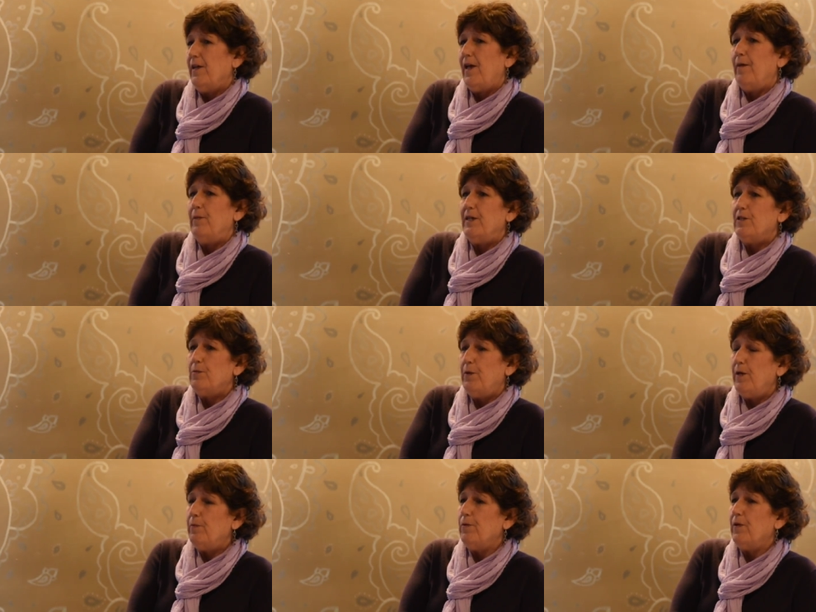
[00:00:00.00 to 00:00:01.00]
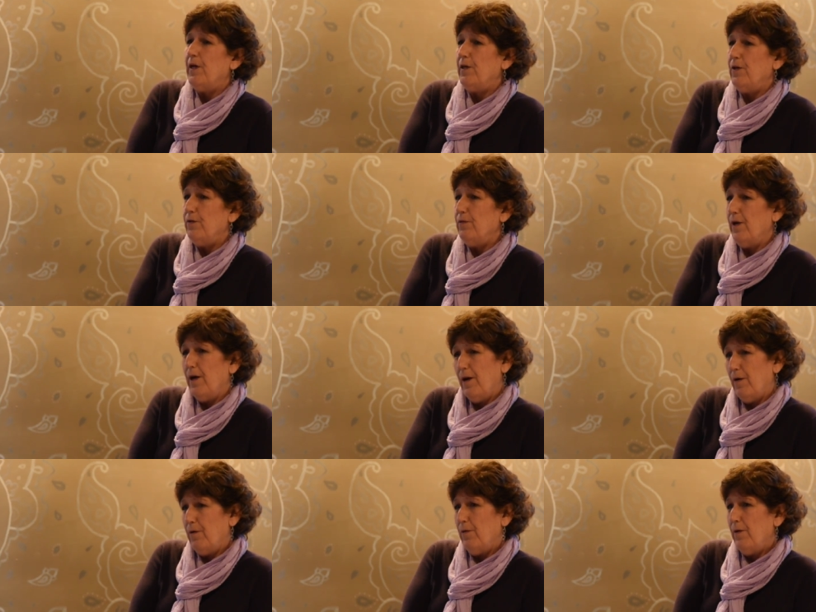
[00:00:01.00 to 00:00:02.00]
That means people that you
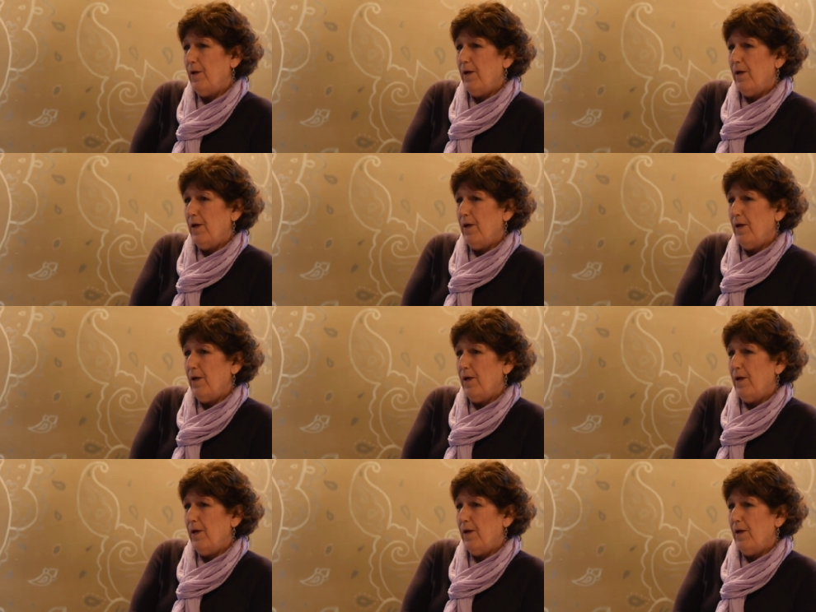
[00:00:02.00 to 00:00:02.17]
know